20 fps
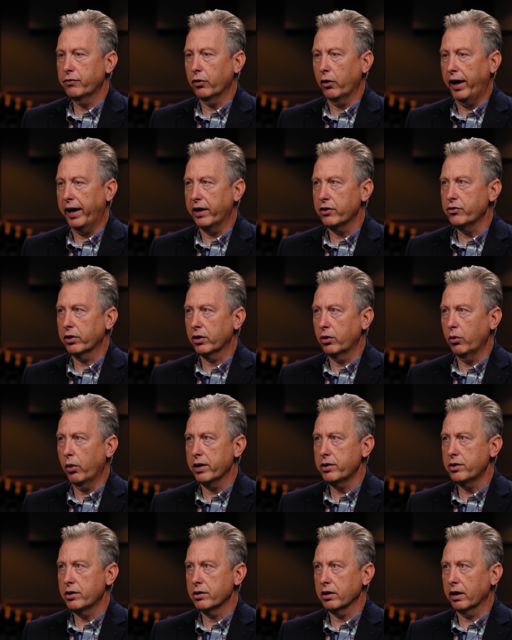for answering
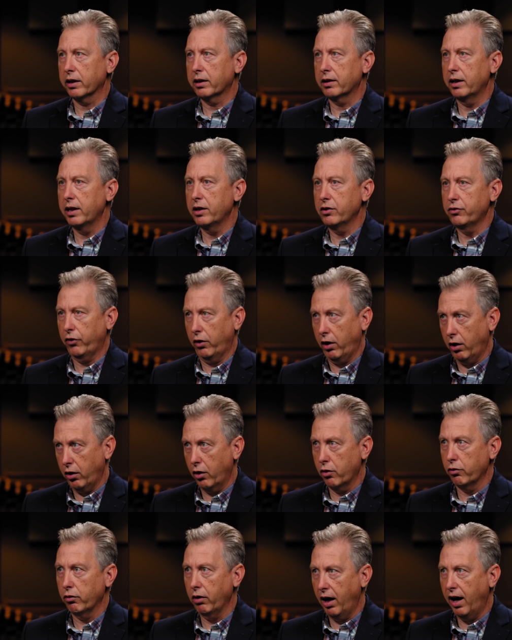questions like these for our
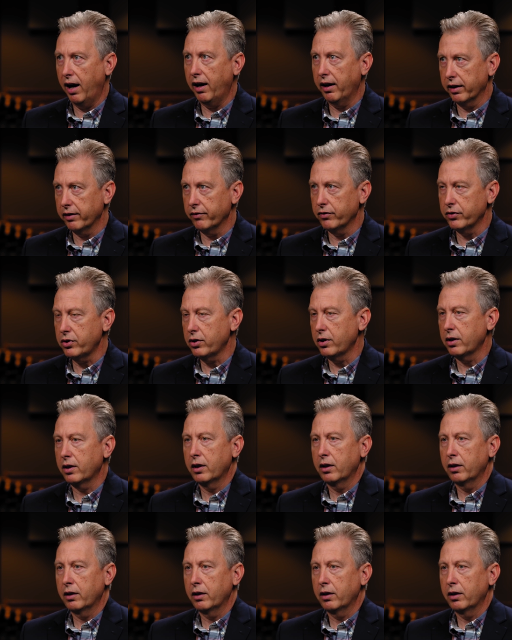own lives,